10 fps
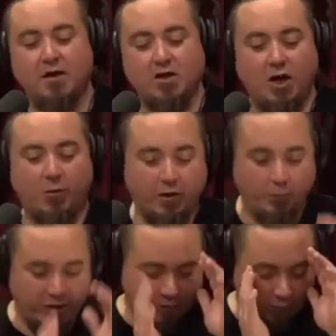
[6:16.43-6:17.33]
you know what,
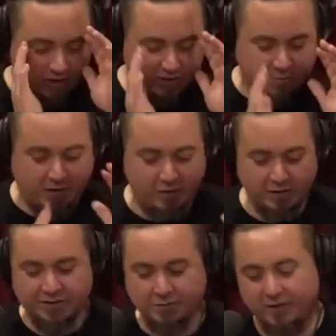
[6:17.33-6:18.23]
we're
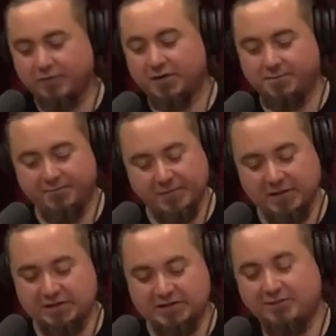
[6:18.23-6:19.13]
superior to every
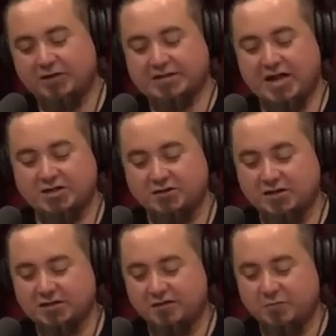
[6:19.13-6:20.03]
civilization
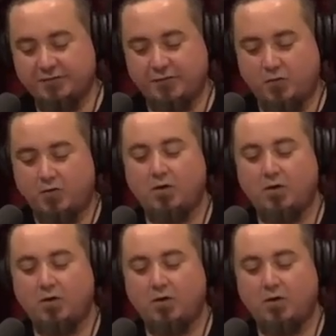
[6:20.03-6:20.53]
that's lived before.